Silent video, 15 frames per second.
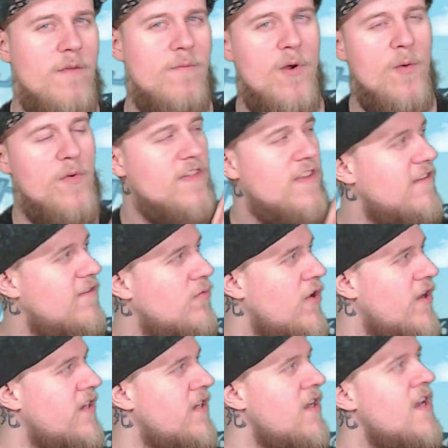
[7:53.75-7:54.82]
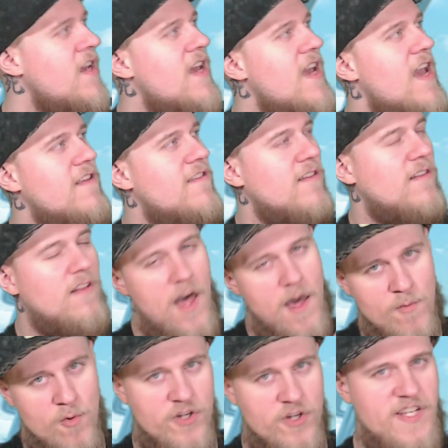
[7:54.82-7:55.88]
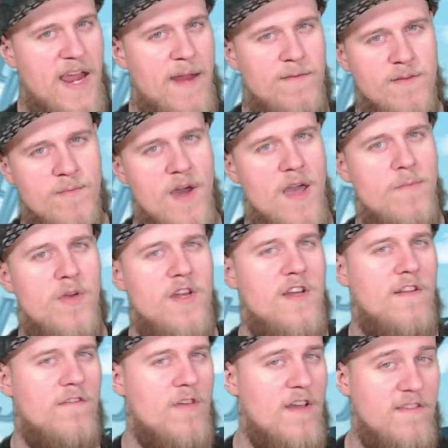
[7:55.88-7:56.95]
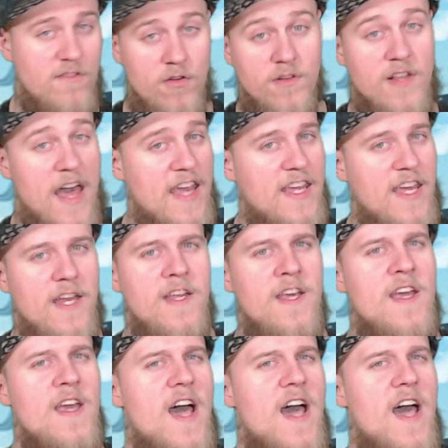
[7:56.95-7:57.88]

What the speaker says: But with this one, it's a lot more tamed in my opinion, so I still like it.